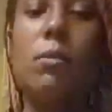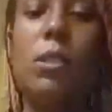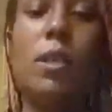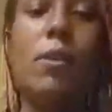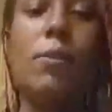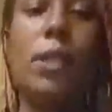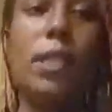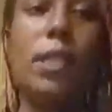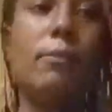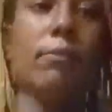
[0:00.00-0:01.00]
Learning,
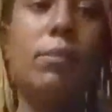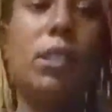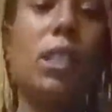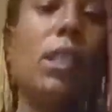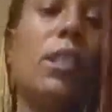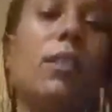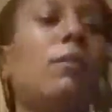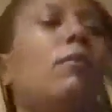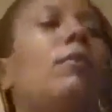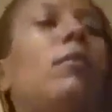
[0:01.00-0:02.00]
thinking,
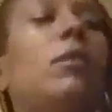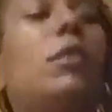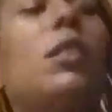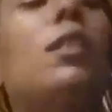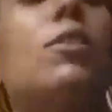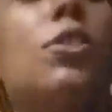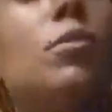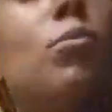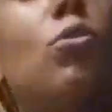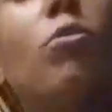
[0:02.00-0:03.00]
instead of just
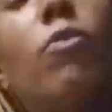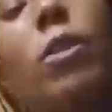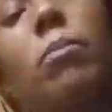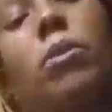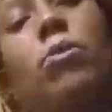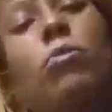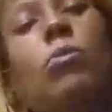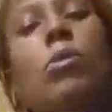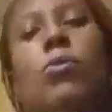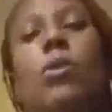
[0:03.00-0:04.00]
moving, but you
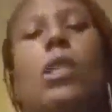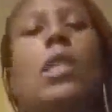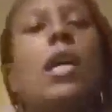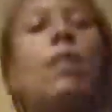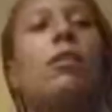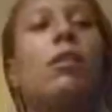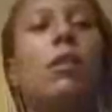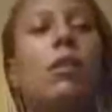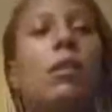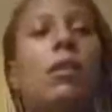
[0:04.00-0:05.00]
doing a lot of
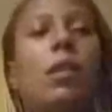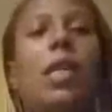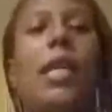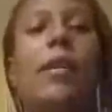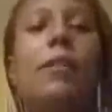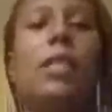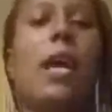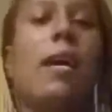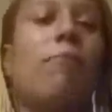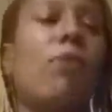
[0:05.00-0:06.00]

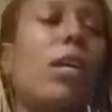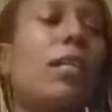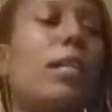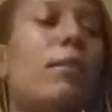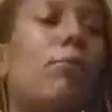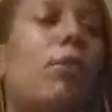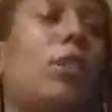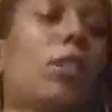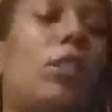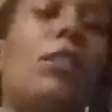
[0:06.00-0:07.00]
airtime right now,
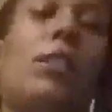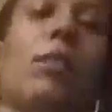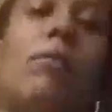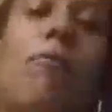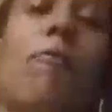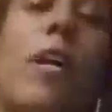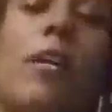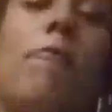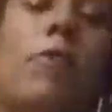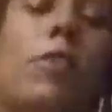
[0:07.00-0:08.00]
thinking, fighting
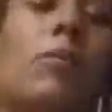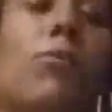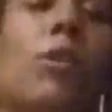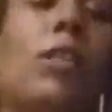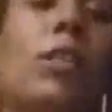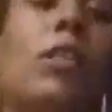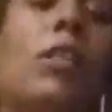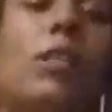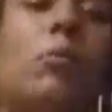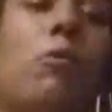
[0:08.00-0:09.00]
for some great
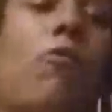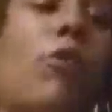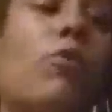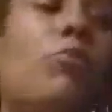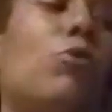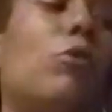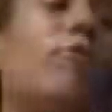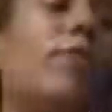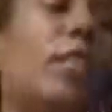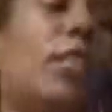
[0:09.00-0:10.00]
things before you move
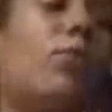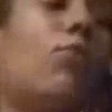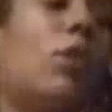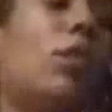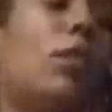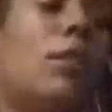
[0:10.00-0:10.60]
in on